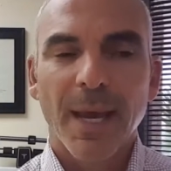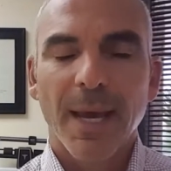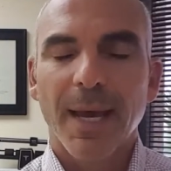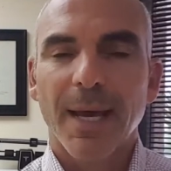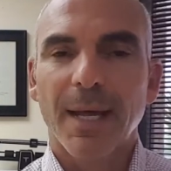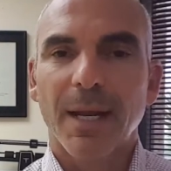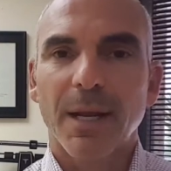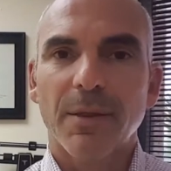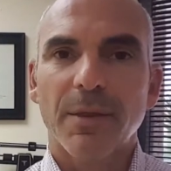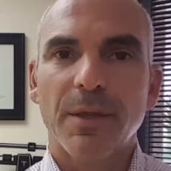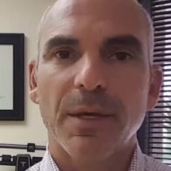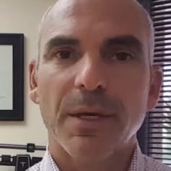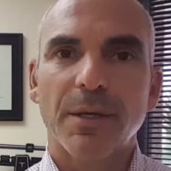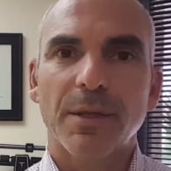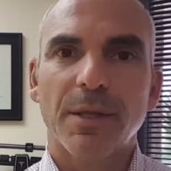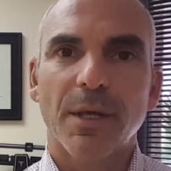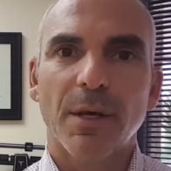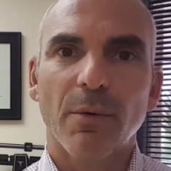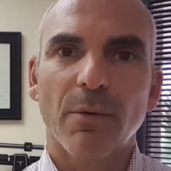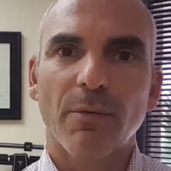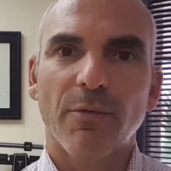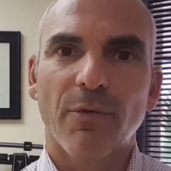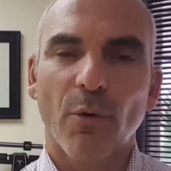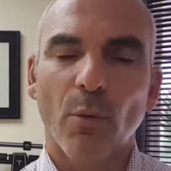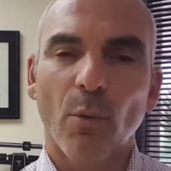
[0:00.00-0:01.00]
And I think
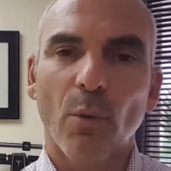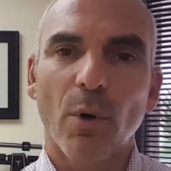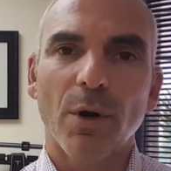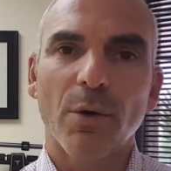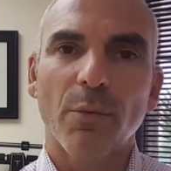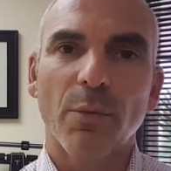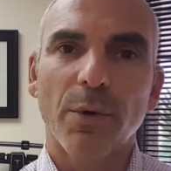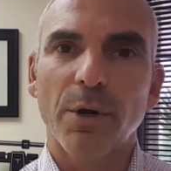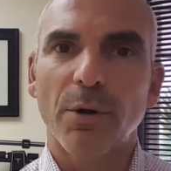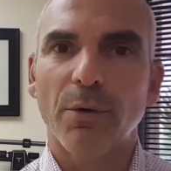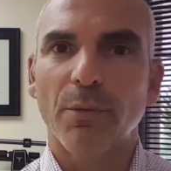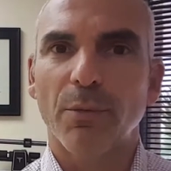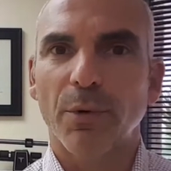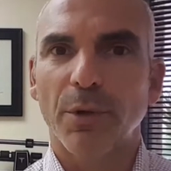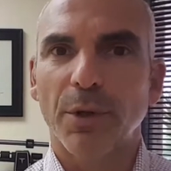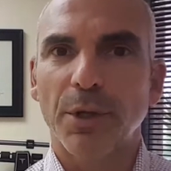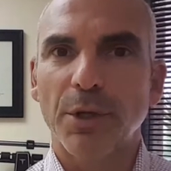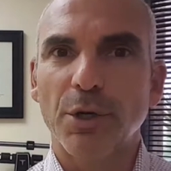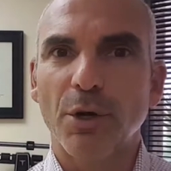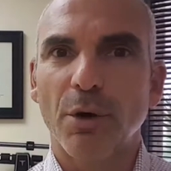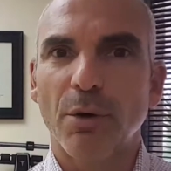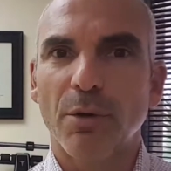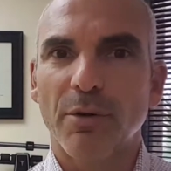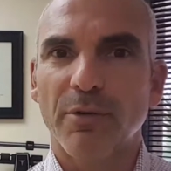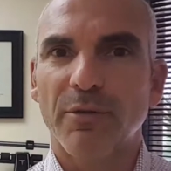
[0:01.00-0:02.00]
that, for one, we don't really
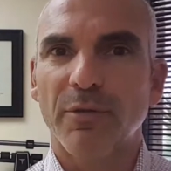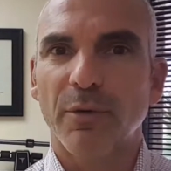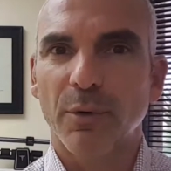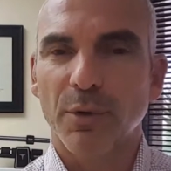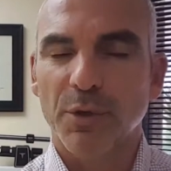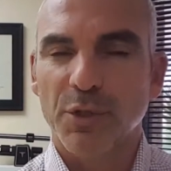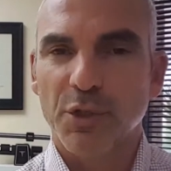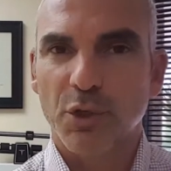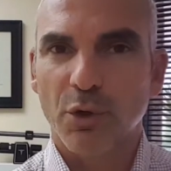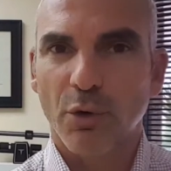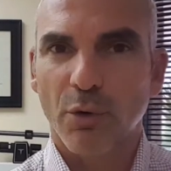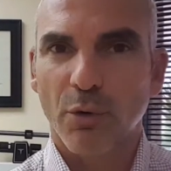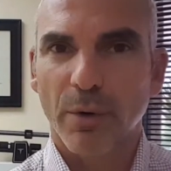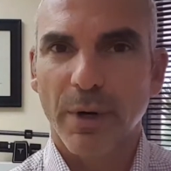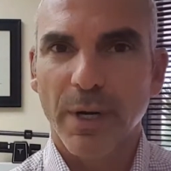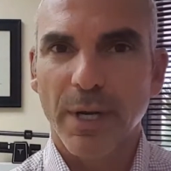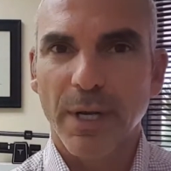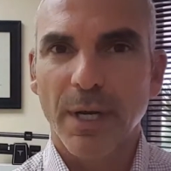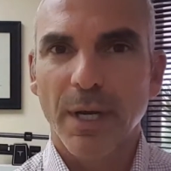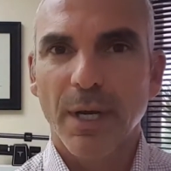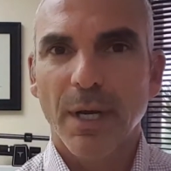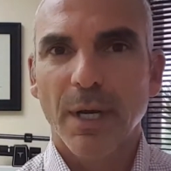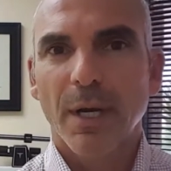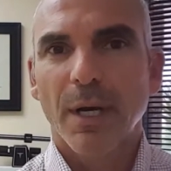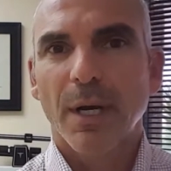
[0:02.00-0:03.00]
know the full
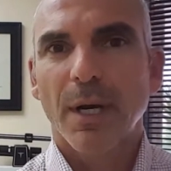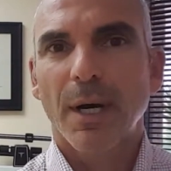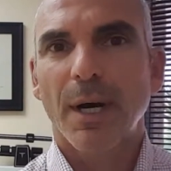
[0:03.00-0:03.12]
story.